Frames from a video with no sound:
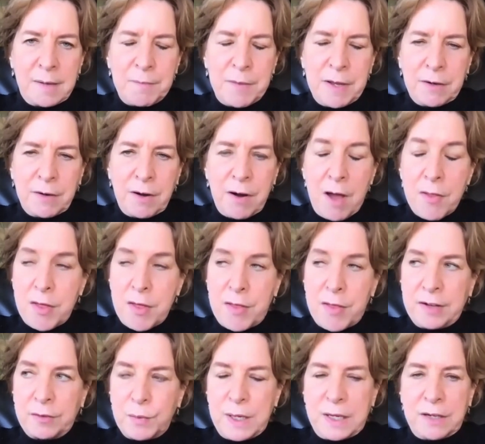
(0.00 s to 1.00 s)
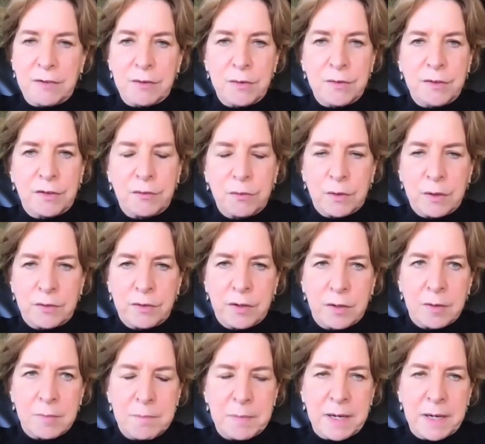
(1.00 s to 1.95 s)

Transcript: there are other things we can do in the short term,